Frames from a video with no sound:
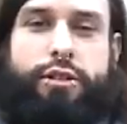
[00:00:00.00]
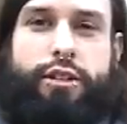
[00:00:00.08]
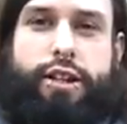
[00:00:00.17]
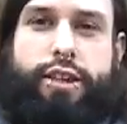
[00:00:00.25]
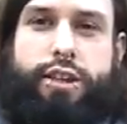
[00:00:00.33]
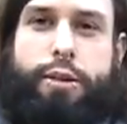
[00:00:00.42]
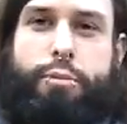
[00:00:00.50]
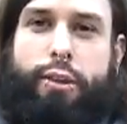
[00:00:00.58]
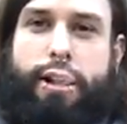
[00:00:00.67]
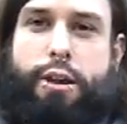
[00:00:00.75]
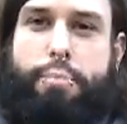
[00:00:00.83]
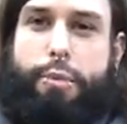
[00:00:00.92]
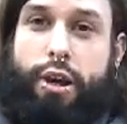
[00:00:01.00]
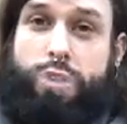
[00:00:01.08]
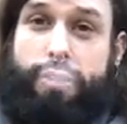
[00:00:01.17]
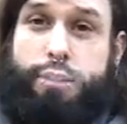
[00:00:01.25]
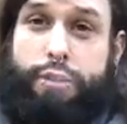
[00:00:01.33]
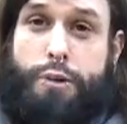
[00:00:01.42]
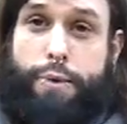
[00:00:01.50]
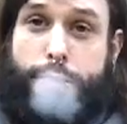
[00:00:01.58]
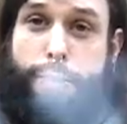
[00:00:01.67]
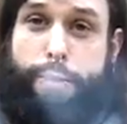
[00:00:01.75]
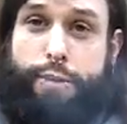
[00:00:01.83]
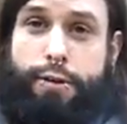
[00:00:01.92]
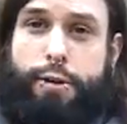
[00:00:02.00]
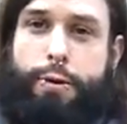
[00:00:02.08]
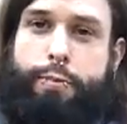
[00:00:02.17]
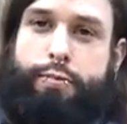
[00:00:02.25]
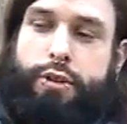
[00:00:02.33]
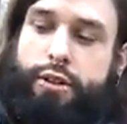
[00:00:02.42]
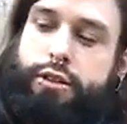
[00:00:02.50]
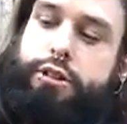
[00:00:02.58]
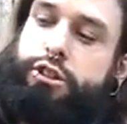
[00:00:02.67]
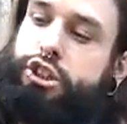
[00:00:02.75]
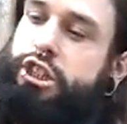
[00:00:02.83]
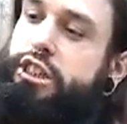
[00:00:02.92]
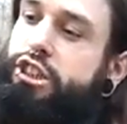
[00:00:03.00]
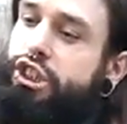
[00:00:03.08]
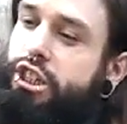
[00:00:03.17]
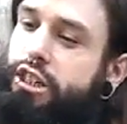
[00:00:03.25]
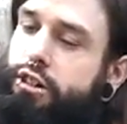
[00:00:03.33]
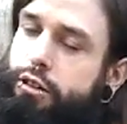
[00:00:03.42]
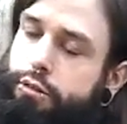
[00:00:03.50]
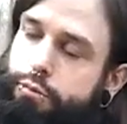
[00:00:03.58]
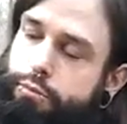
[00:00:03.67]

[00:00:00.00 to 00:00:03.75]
today I brought out Molly, the G&G